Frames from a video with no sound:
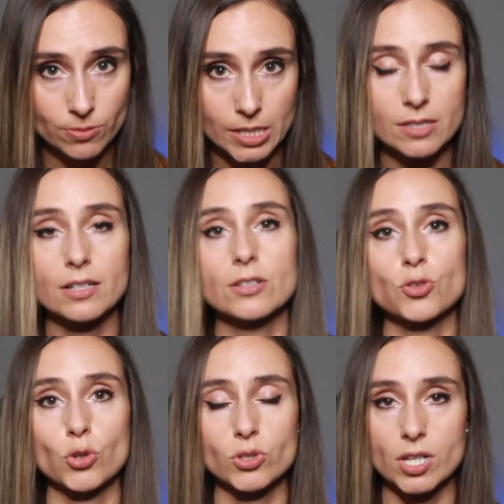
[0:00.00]
risk
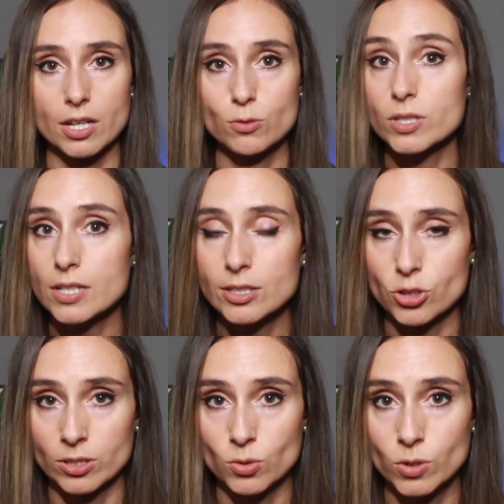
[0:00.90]
associated with St.
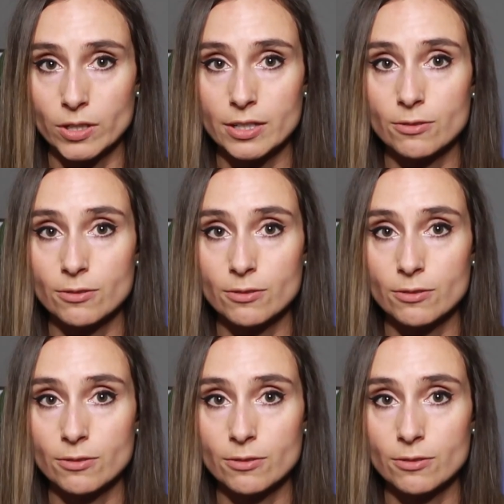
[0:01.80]
John's wort